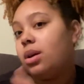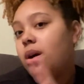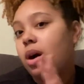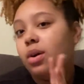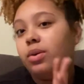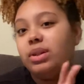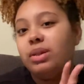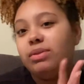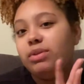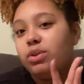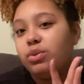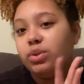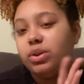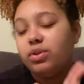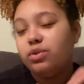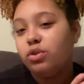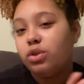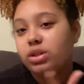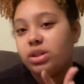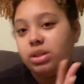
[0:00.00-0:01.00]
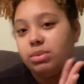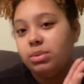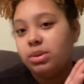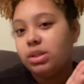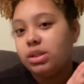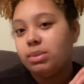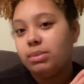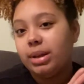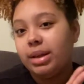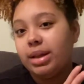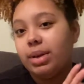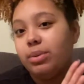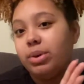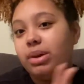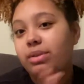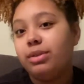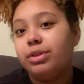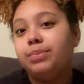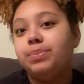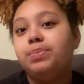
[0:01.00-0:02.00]
or whenever you reach 4 centimeters, something like that,
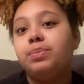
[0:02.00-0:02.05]
whatever.